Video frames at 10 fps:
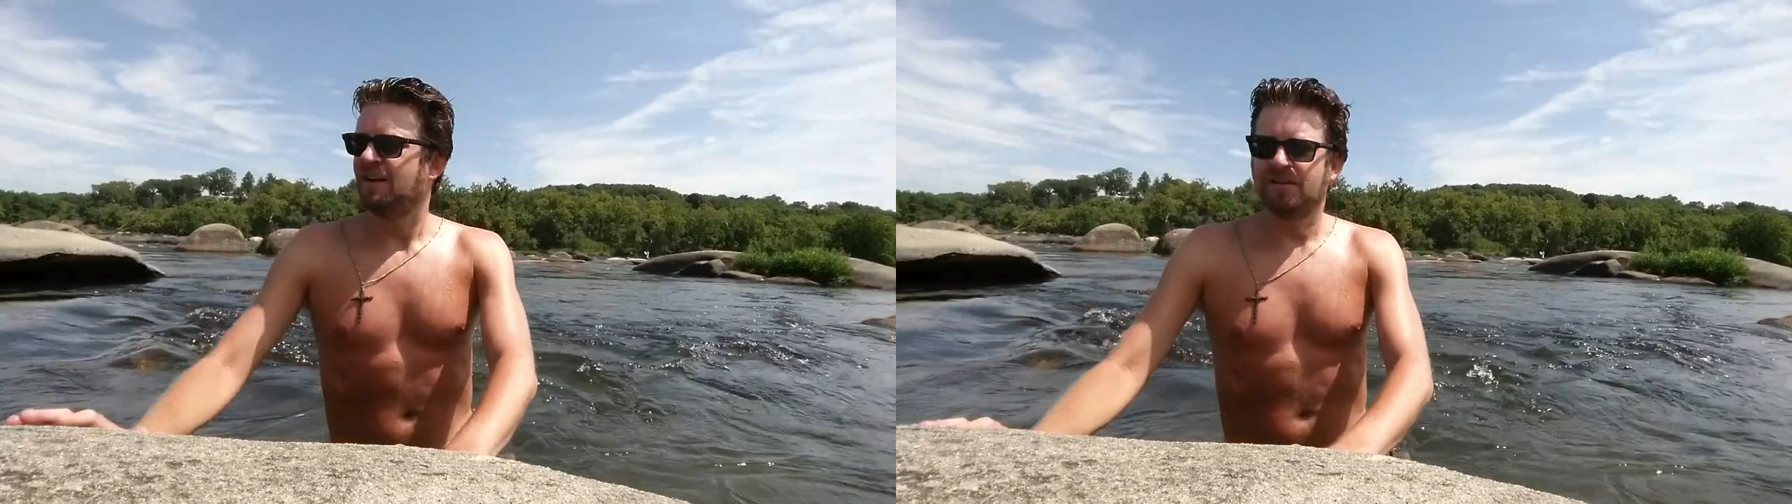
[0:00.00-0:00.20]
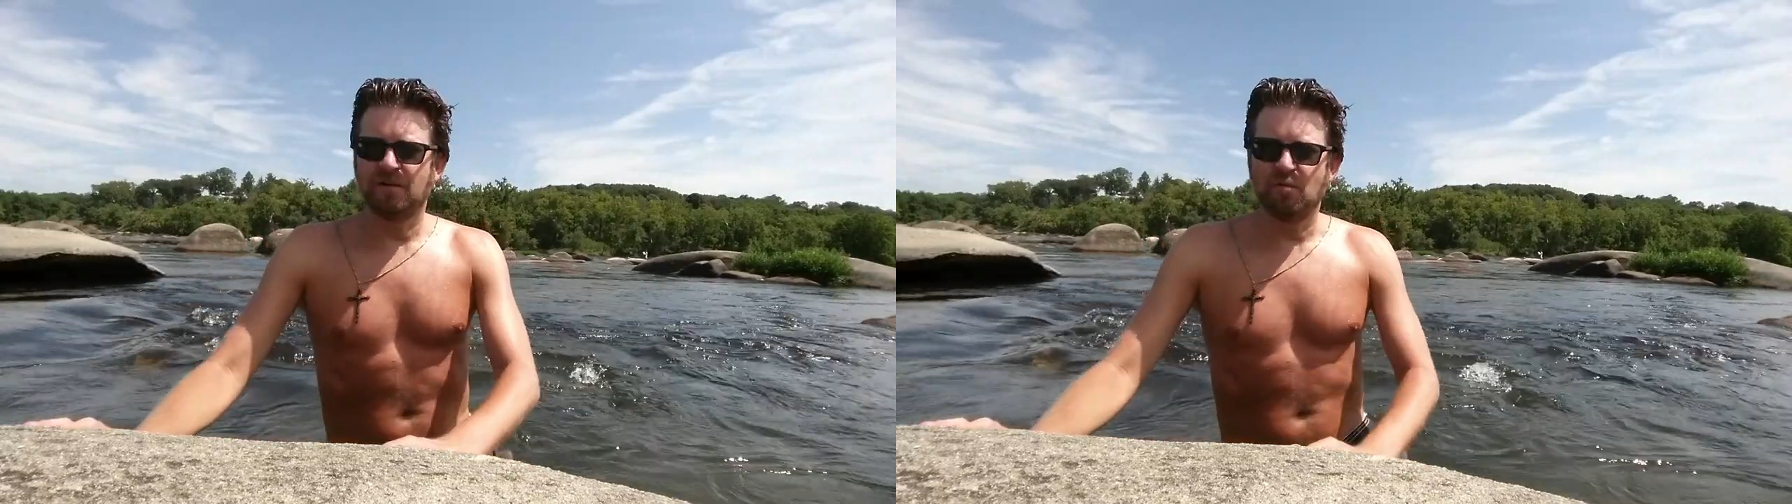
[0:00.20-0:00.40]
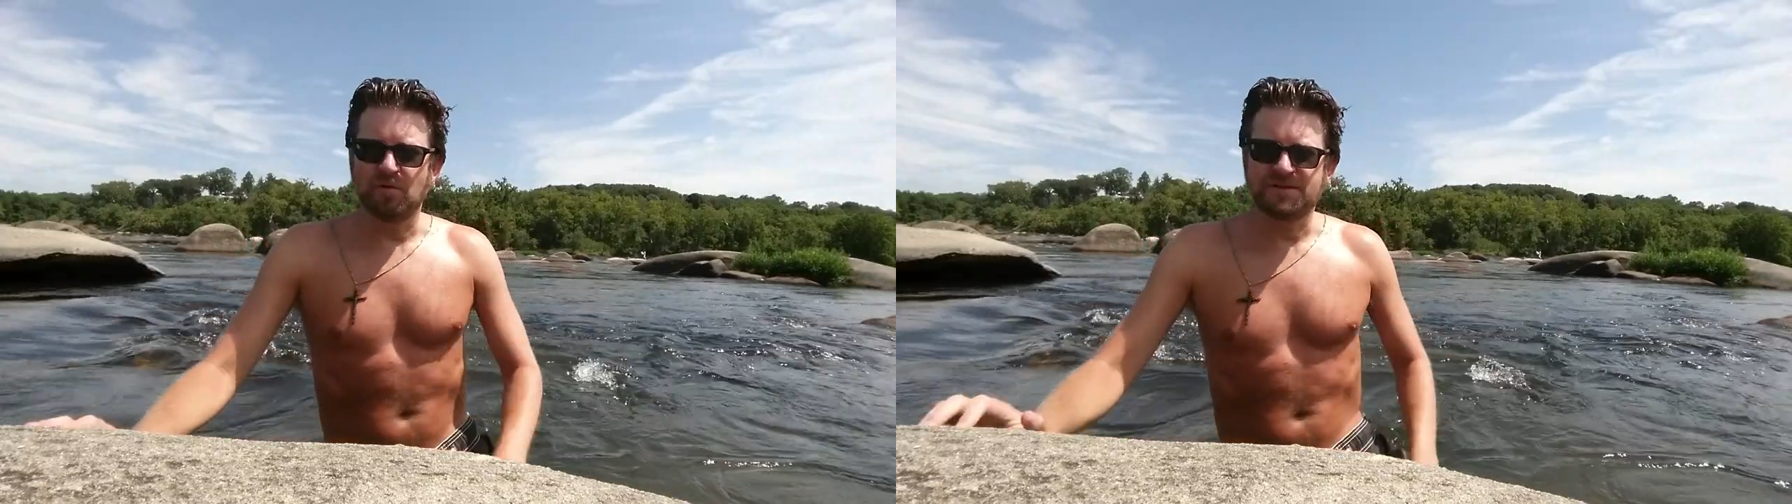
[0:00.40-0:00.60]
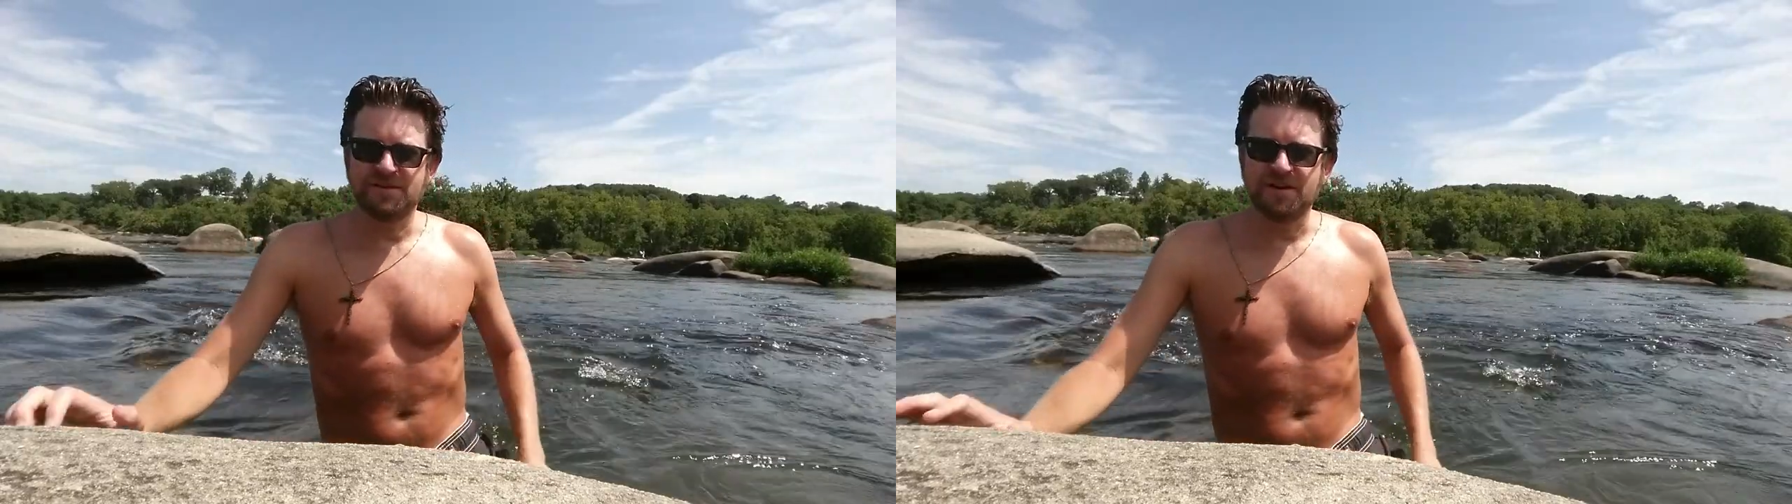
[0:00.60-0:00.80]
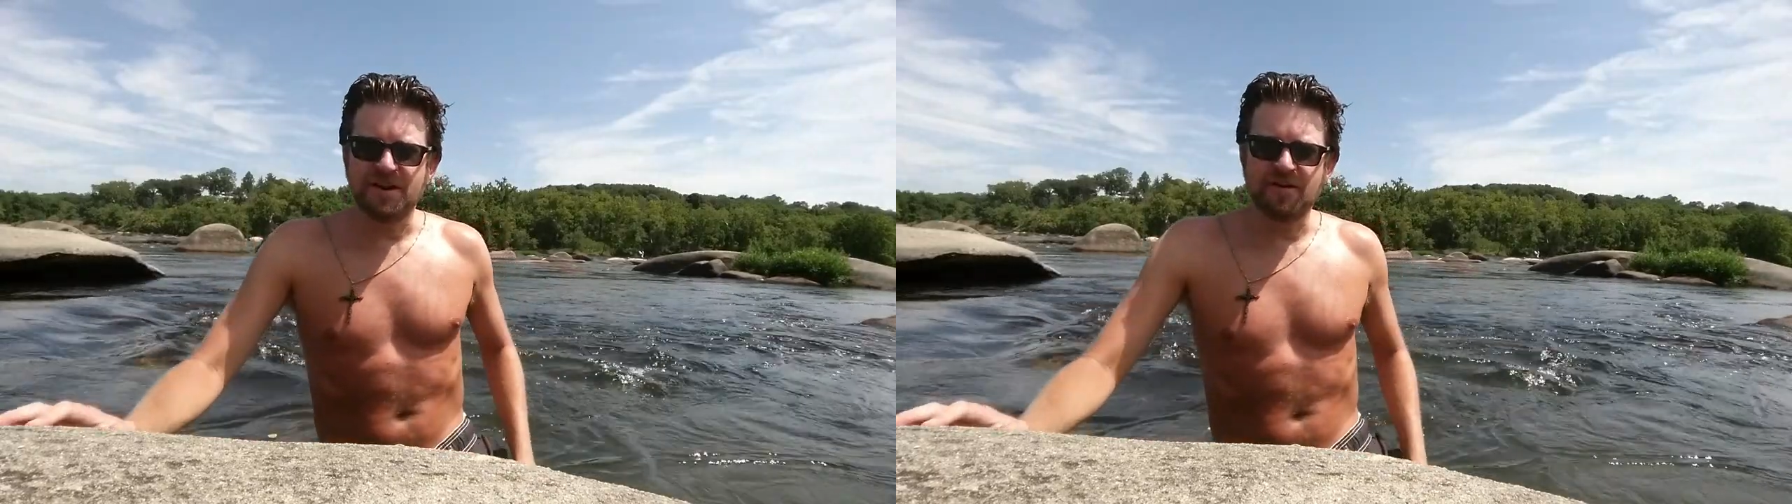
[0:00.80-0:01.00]
A little more
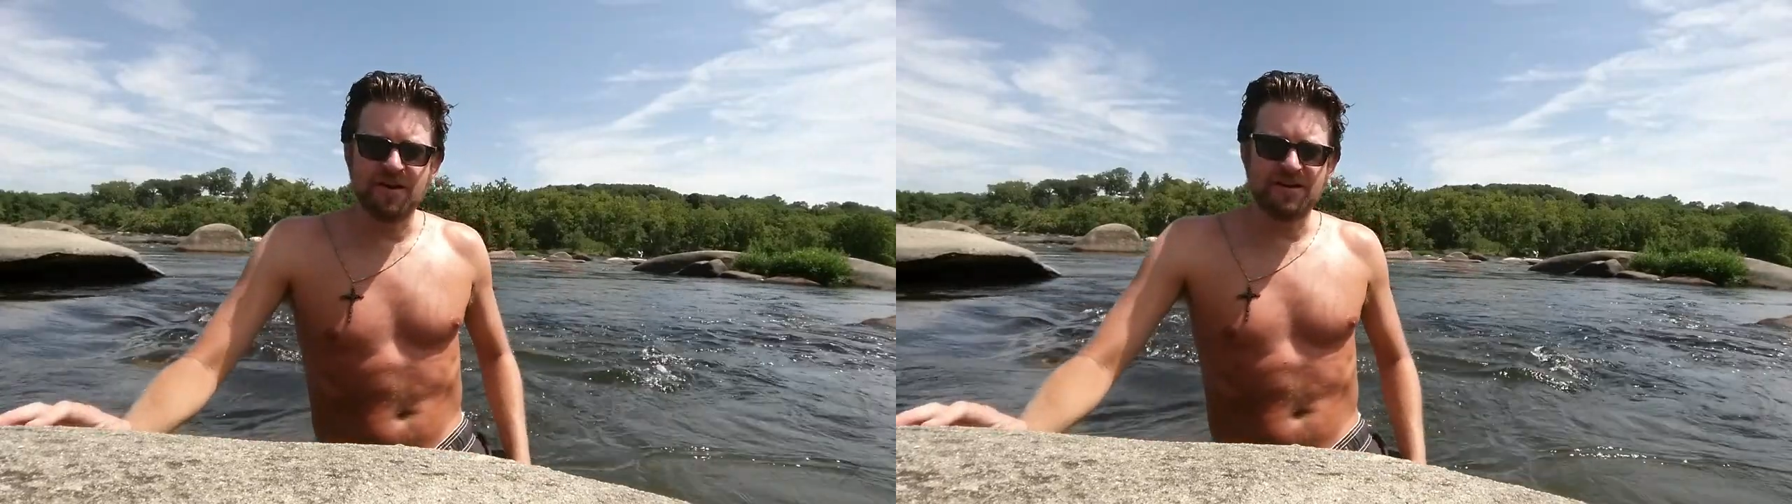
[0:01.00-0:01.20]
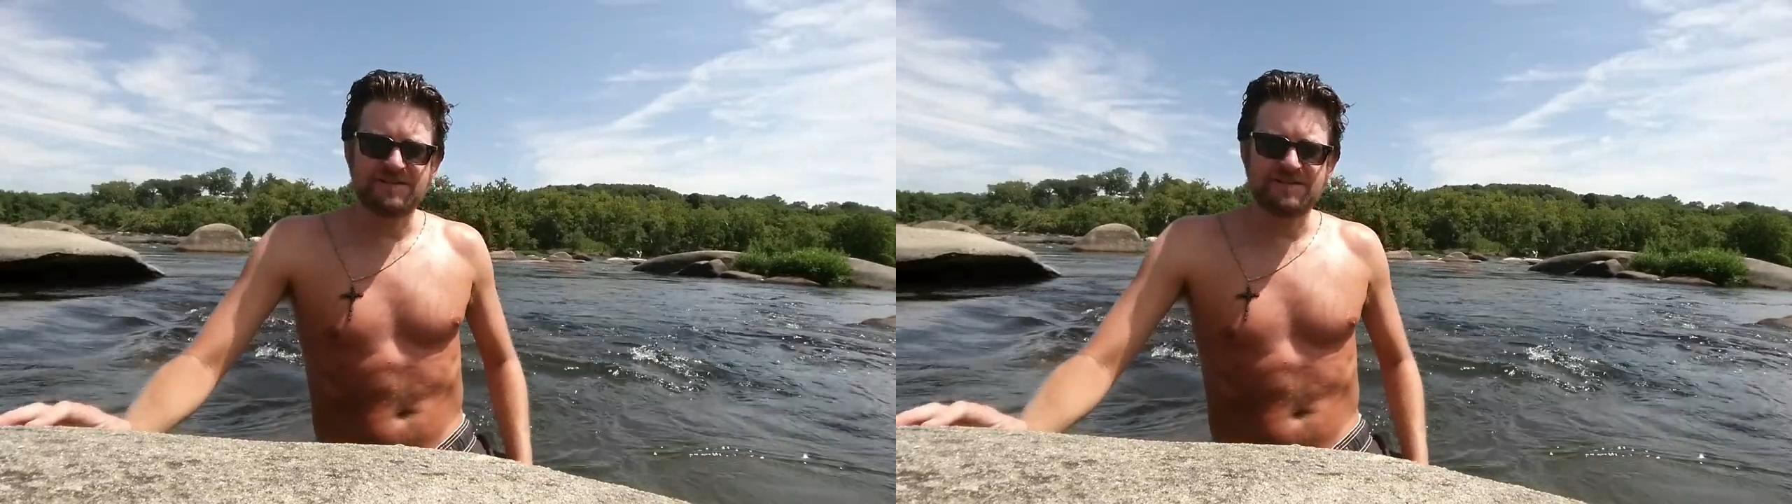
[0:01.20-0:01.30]
sunnier,